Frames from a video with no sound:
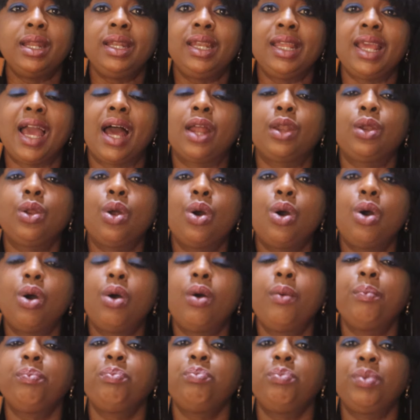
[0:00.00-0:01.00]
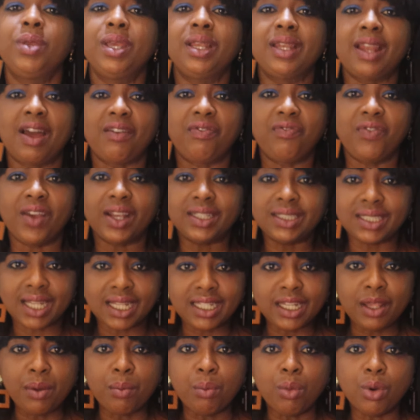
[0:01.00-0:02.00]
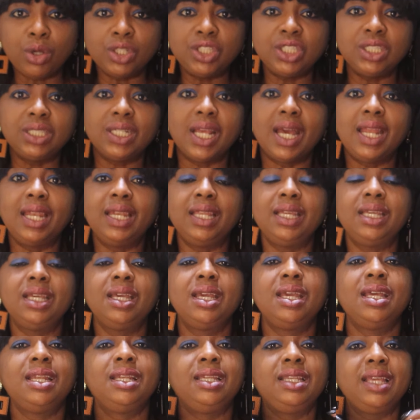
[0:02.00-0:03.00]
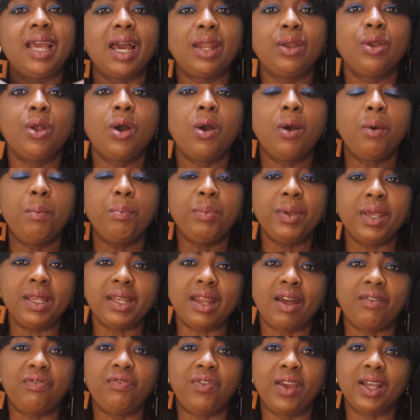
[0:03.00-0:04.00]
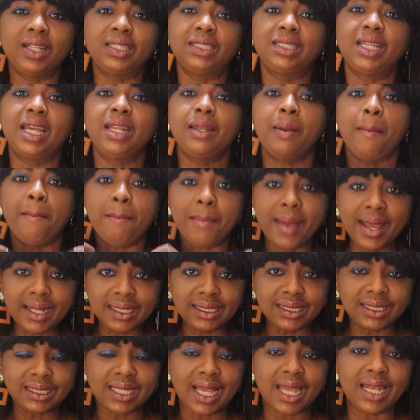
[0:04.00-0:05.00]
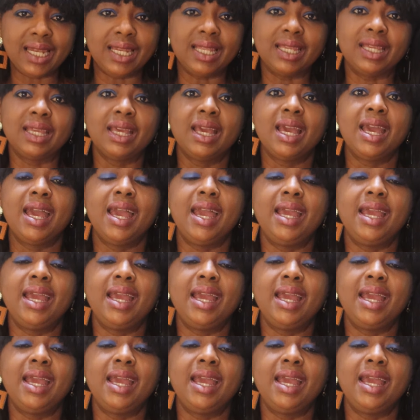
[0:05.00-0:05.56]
they are not being affected emotionally, they are not being affected mentally,